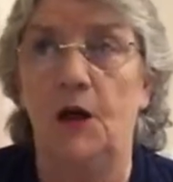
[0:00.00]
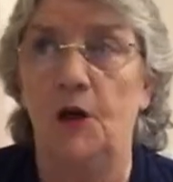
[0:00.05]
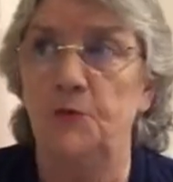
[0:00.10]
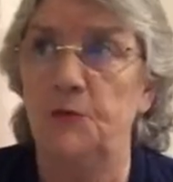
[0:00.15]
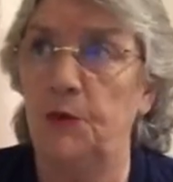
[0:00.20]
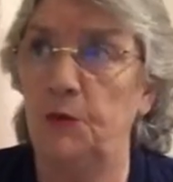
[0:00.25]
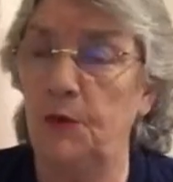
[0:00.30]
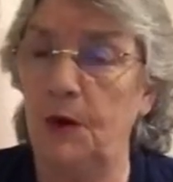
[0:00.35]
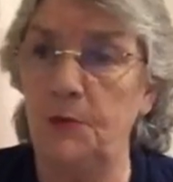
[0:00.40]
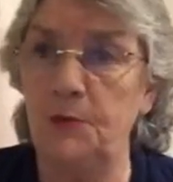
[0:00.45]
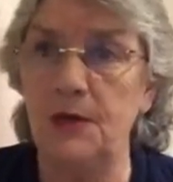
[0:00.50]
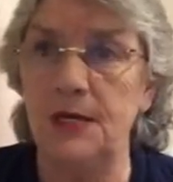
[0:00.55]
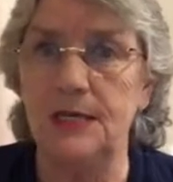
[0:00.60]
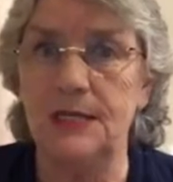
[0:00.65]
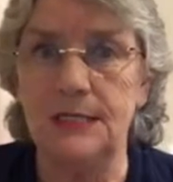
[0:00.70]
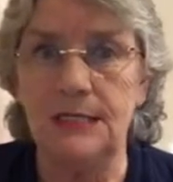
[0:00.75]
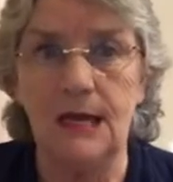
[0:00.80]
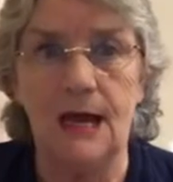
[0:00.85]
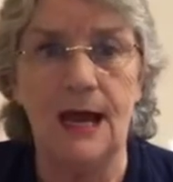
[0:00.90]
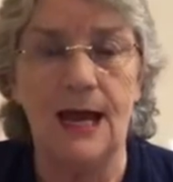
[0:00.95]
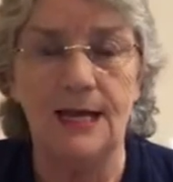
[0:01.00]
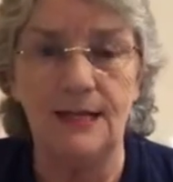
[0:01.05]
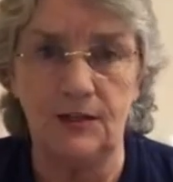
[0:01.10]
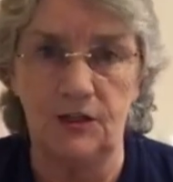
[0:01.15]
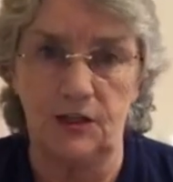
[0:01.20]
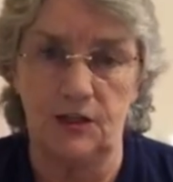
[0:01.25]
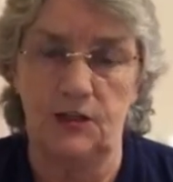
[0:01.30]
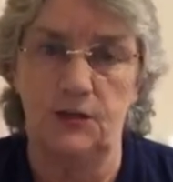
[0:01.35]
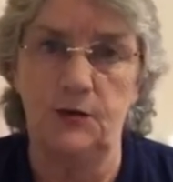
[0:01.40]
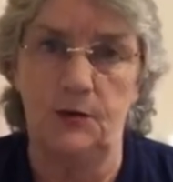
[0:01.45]
But when we
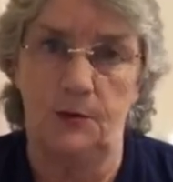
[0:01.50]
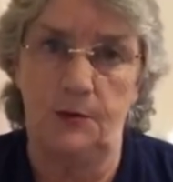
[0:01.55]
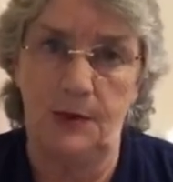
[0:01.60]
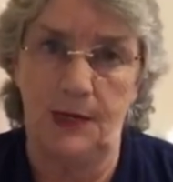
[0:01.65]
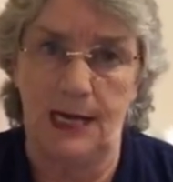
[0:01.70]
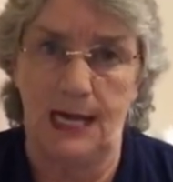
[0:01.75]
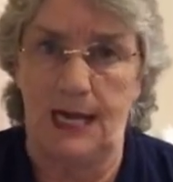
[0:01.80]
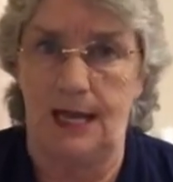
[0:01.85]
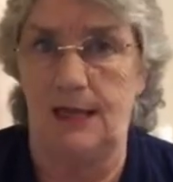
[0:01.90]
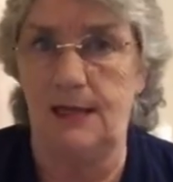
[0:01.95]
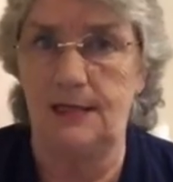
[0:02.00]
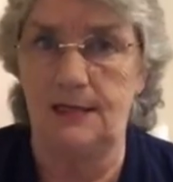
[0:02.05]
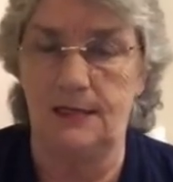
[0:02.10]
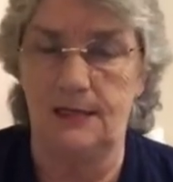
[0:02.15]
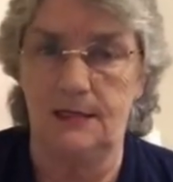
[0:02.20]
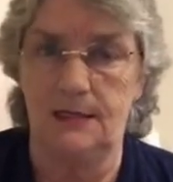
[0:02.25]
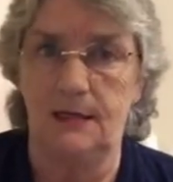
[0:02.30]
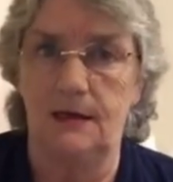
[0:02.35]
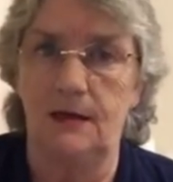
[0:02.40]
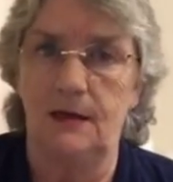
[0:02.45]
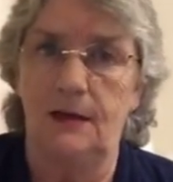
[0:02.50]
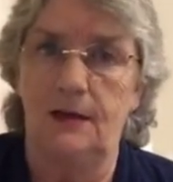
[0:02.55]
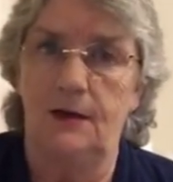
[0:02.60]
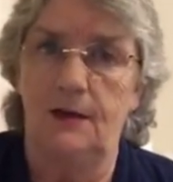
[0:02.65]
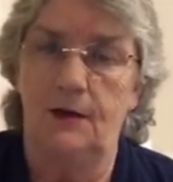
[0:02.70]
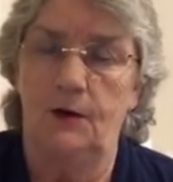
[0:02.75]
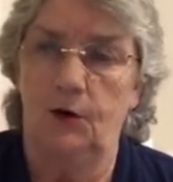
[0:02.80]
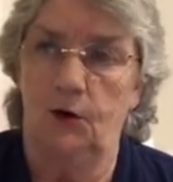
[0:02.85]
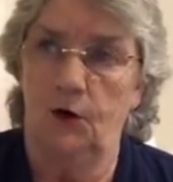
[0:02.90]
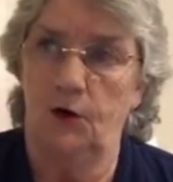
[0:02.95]
attach to a place
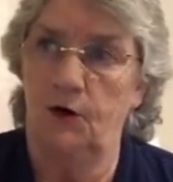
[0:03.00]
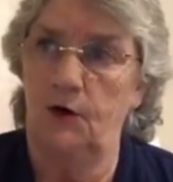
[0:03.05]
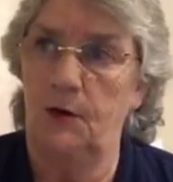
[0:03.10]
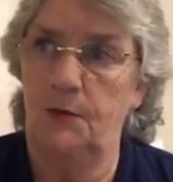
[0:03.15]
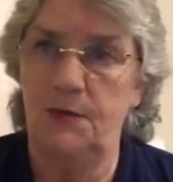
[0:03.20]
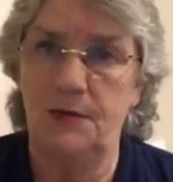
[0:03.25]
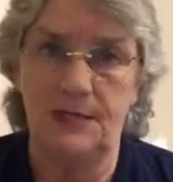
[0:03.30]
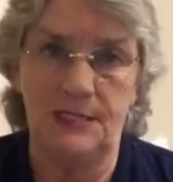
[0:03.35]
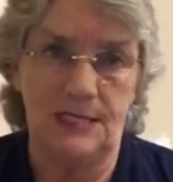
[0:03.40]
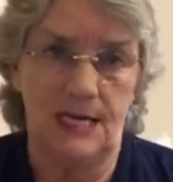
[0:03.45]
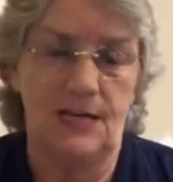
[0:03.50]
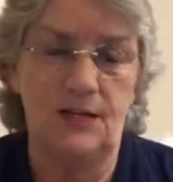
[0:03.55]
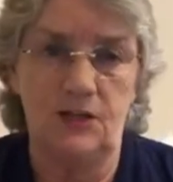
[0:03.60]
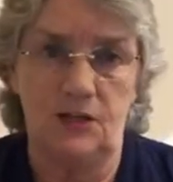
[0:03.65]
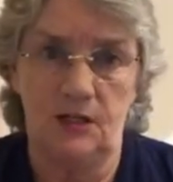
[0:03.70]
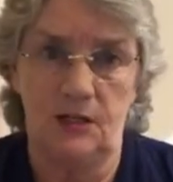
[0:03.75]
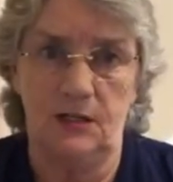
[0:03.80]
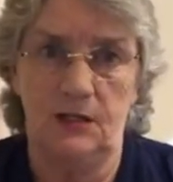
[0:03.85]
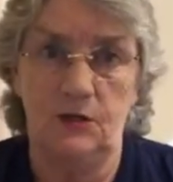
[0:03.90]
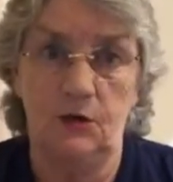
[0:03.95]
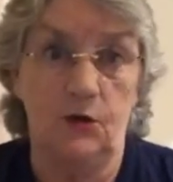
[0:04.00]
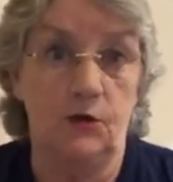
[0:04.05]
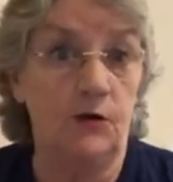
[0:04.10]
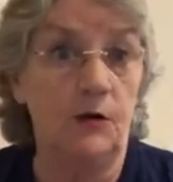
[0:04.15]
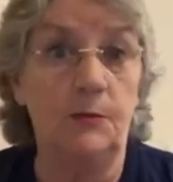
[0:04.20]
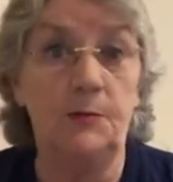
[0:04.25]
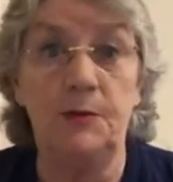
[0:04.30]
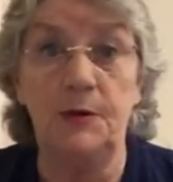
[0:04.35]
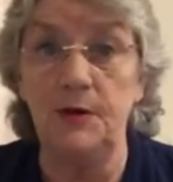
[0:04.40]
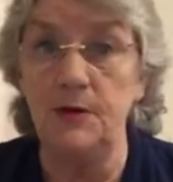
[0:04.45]
or a possession or a
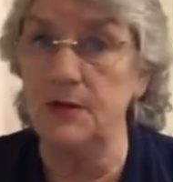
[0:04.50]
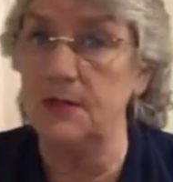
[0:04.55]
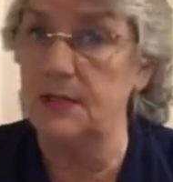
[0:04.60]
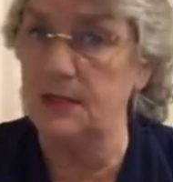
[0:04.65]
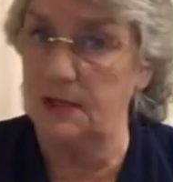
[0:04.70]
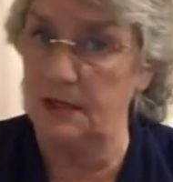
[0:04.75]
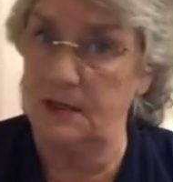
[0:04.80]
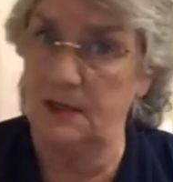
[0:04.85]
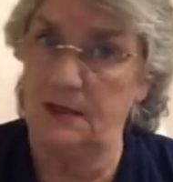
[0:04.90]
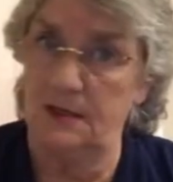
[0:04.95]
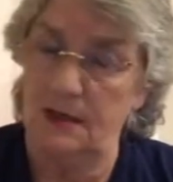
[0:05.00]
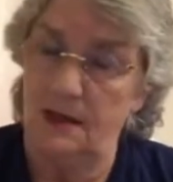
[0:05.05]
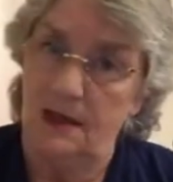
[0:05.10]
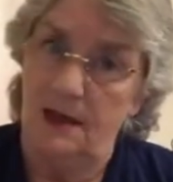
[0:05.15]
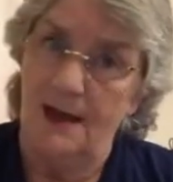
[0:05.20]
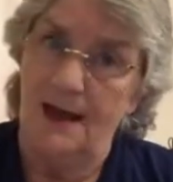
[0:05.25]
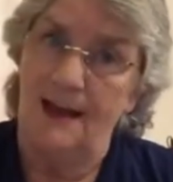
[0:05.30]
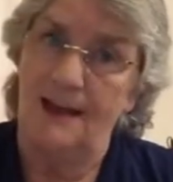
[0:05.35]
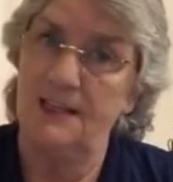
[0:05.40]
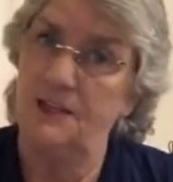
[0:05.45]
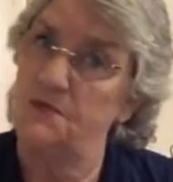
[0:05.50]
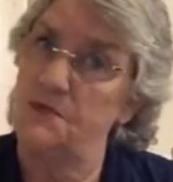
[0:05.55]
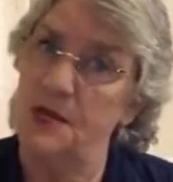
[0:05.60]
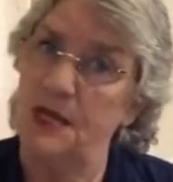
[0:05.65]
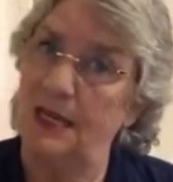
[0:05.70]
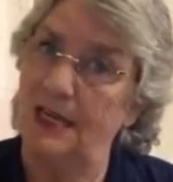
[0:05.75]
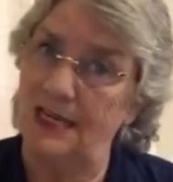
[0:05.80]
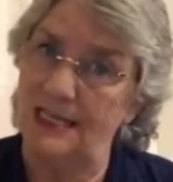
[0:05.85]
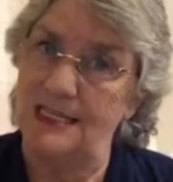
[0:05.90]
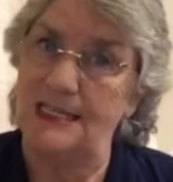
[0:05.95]
person as
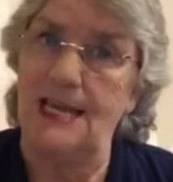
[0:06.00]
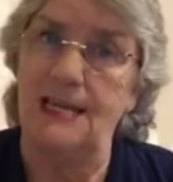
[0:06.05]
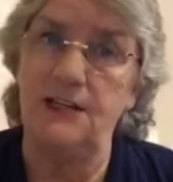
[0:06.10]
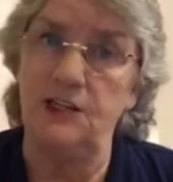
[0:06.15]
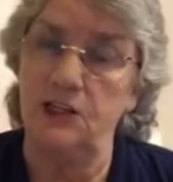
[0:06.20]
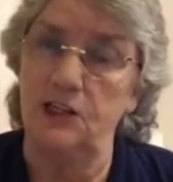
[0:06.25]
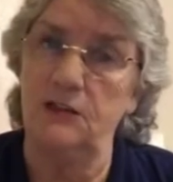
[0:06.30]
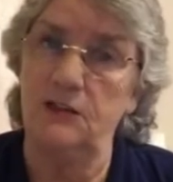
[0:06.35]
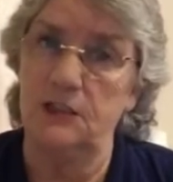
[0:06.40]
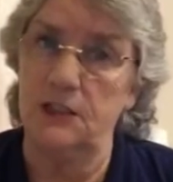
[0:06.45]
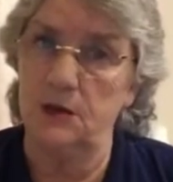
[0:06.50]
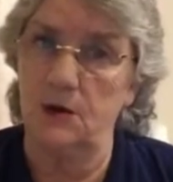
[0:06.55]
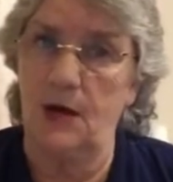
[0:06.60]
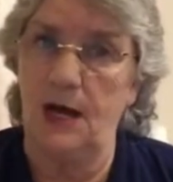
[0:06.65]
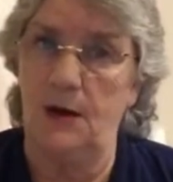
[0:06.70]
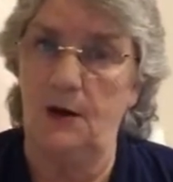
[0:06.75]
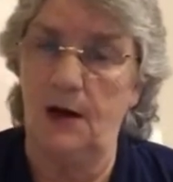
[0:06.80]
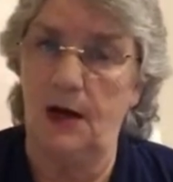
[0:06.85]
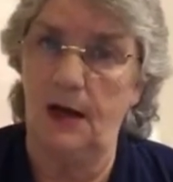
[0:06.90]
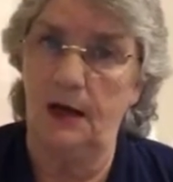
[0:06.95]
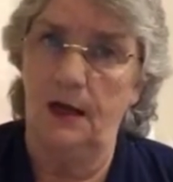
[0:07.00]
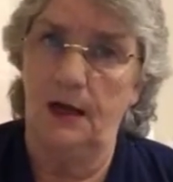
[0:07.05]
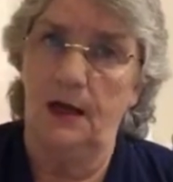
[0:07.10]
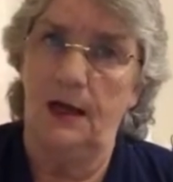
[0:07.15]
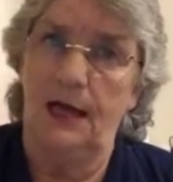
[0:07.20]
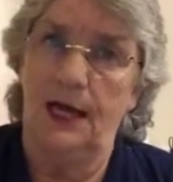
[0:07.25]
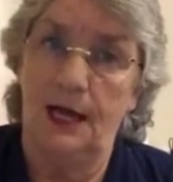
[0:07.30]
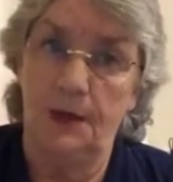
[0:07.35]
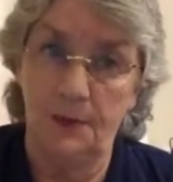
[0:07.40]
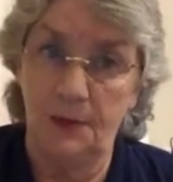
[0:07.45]
being essential to our
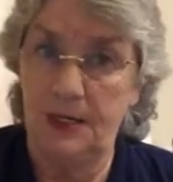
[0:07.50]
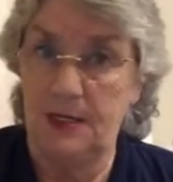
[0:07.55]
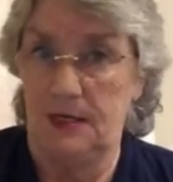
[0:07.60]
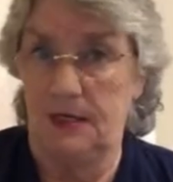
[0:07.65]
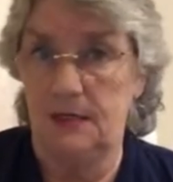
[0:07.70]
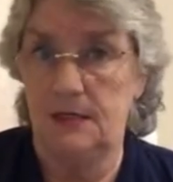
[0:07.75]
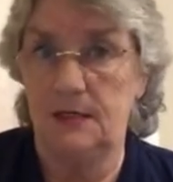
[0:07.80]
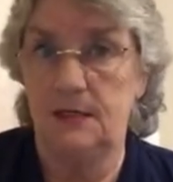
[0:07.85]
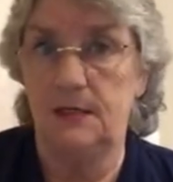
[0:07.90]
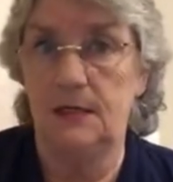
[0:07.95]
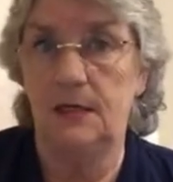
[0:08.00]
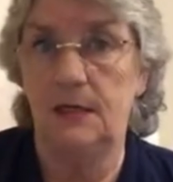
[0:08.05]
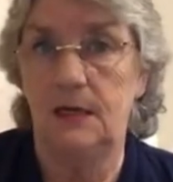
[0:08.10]
happiness,